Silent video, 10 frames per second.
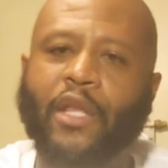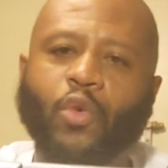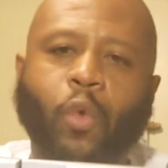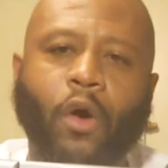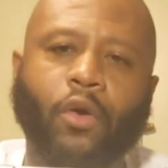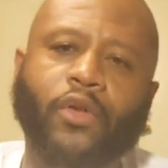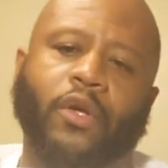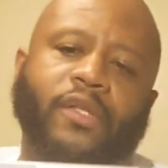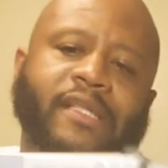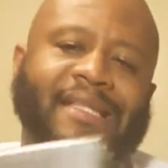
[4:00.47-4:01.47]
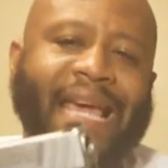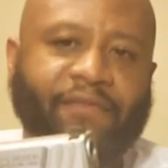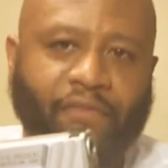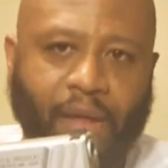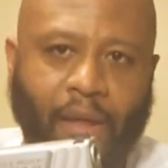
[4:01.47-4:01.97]
and you work on your
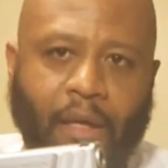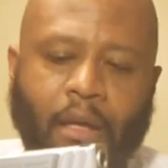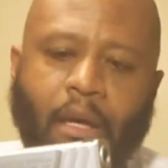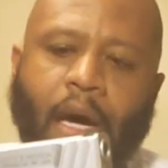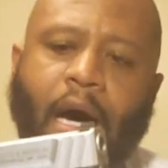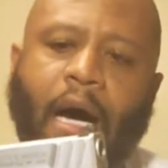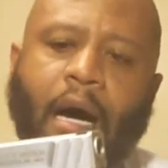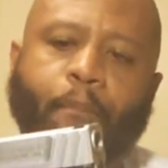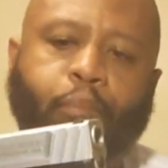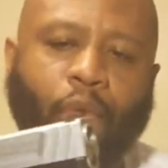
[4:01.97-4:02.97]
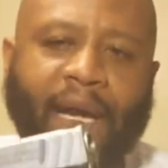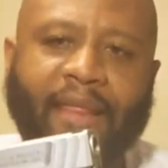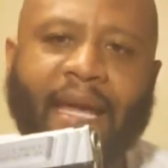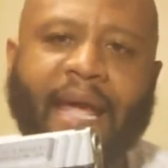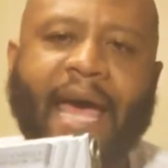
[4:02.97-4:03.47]
safety. Uh,
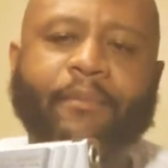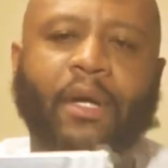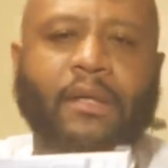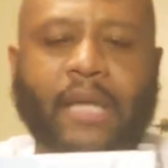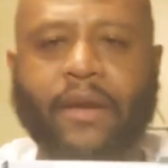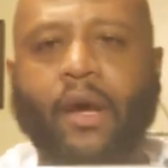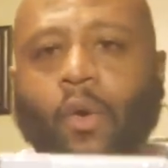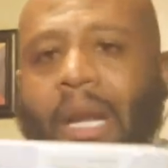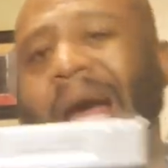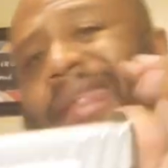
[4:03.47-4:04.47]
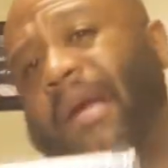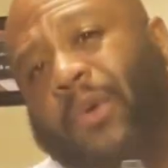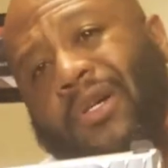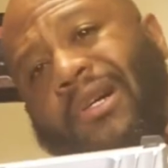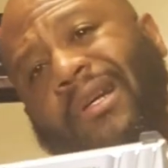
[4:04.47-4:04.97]
break that habit because I know in our
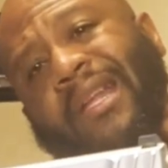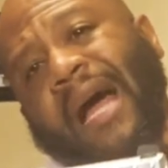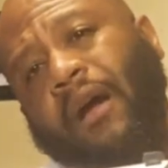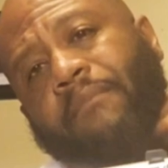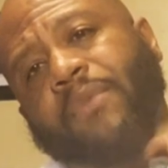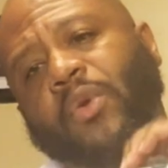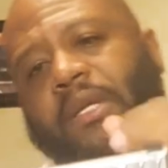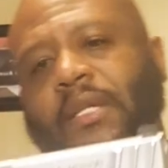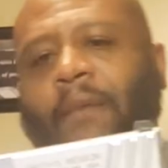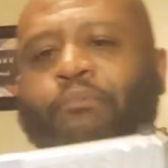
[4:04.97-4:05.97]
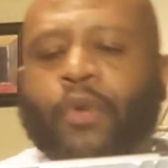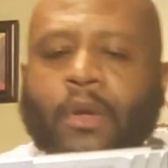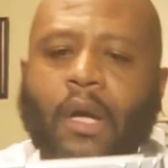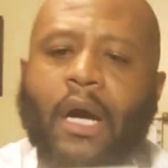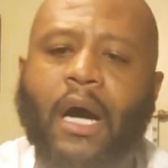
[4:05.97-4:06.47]
neighborhood and our community,
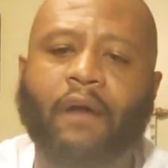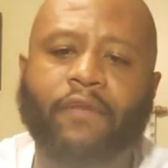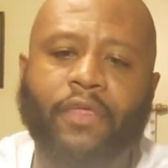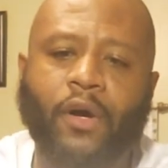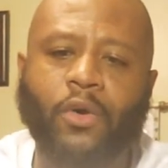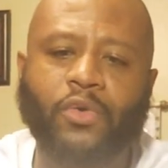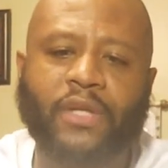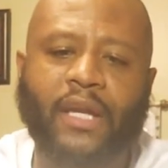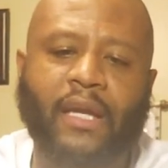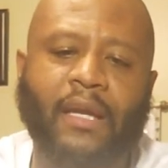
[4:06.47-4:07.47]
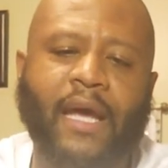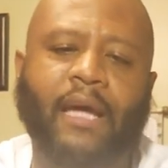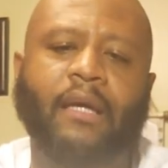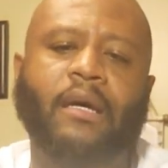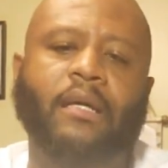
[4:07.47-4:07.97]
of those that have
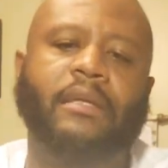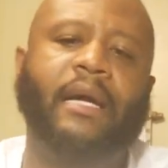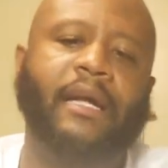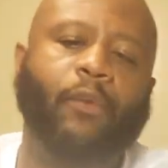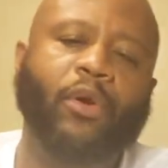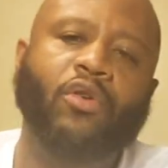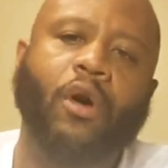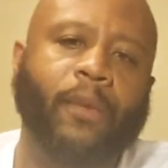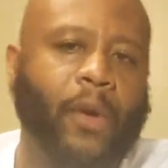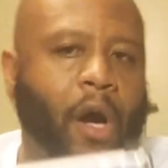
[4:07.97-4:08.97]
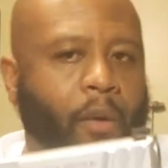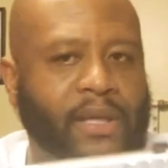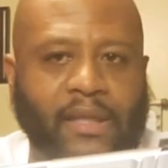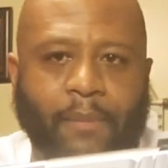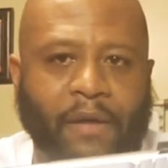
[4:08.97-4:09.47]
had guns like that, we normally
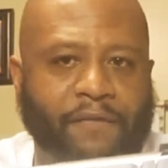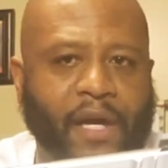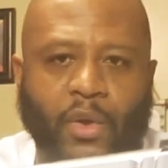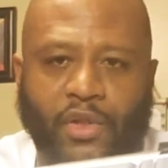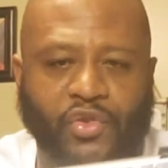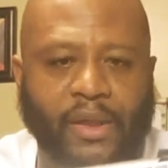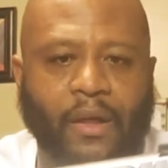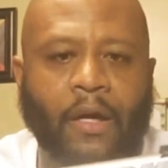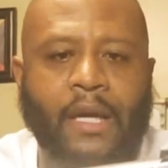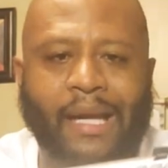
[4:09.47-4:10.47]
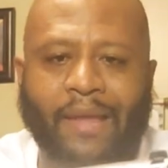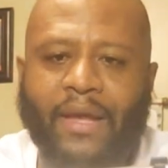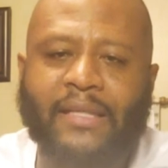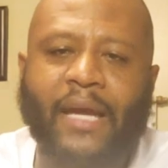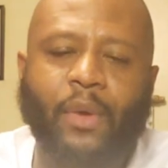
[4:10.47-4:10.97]
always kept our finger on the trigger. And
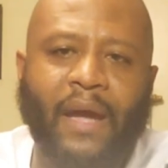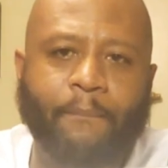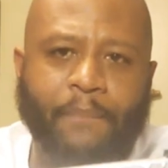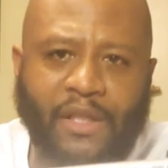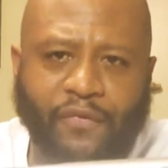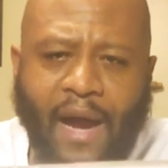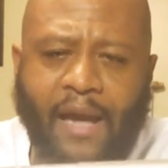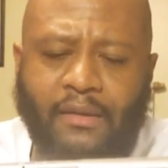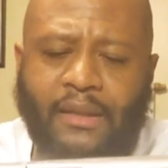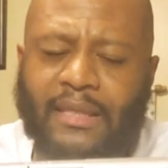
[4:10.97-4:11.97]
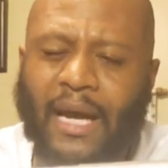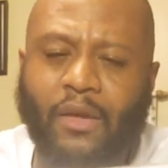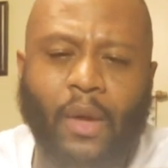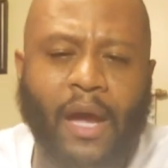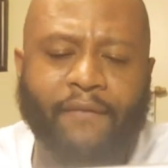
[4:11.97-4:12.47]
that's how you have misfires, that's how
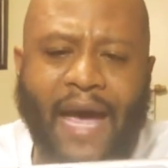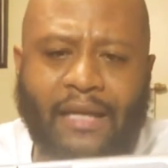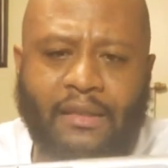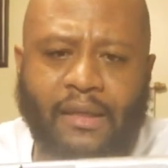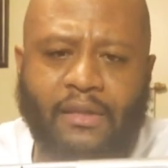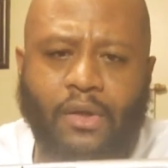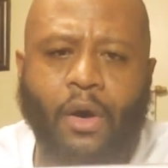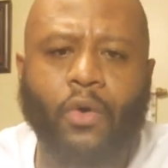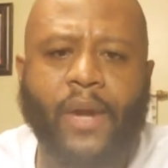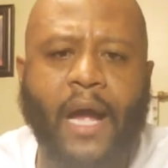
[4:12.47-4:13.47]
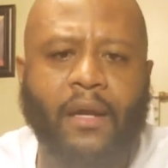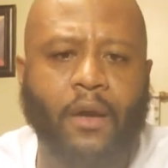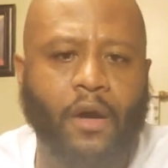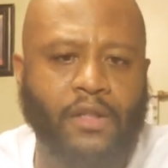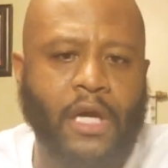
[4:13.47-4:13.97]
you have accidents, the whole nine
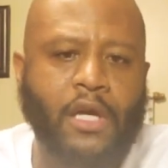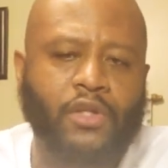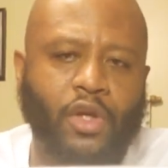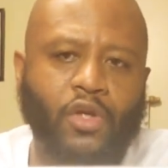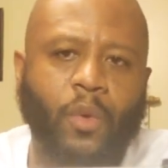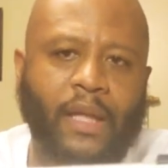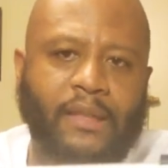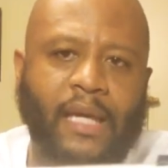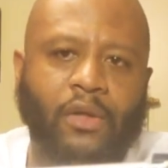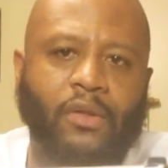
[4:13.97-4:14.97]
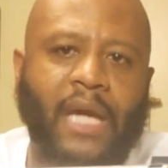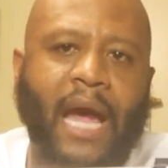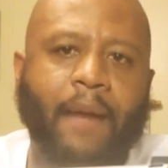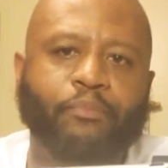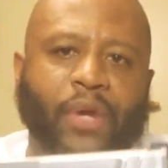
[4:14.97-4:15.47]
yards. So you want to take your
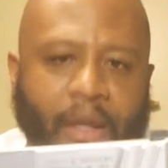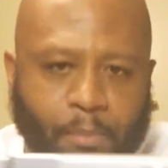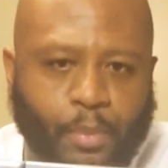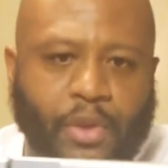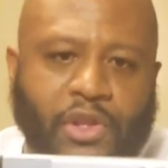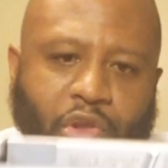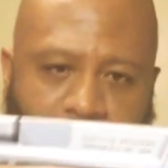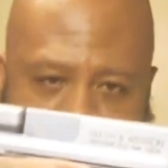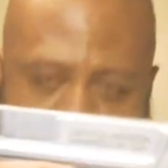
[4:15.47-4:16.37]
time and put your